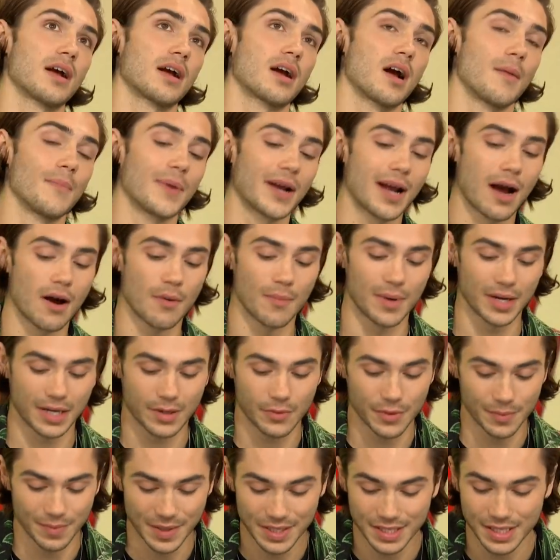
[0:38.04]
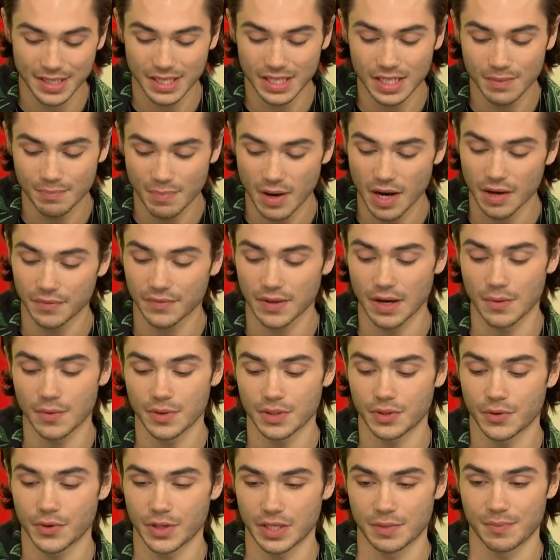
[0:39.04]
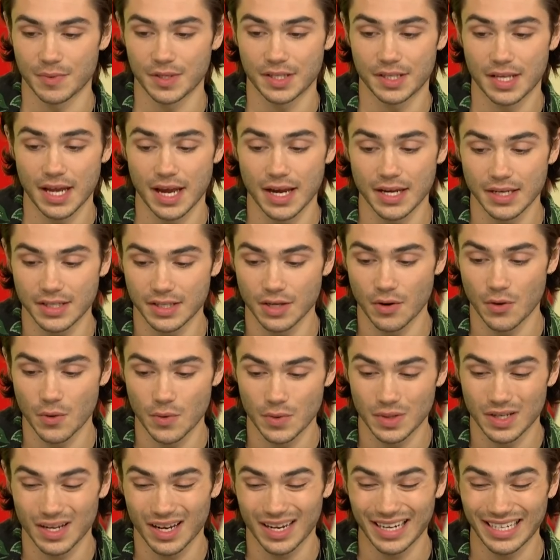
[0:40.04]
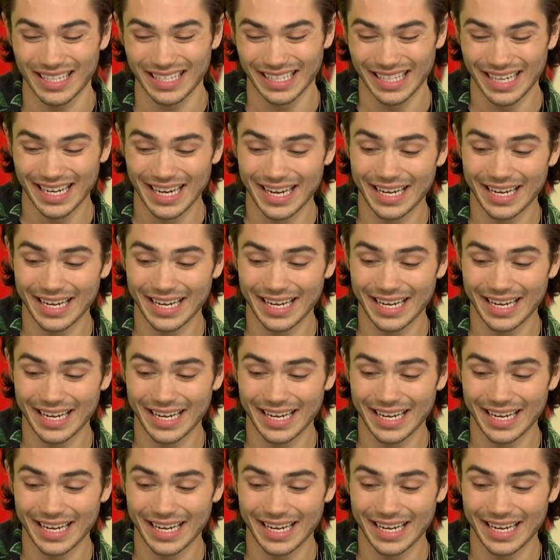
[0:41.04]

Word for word: Coming out, my my sister's birthday was Christmas Day, so it was like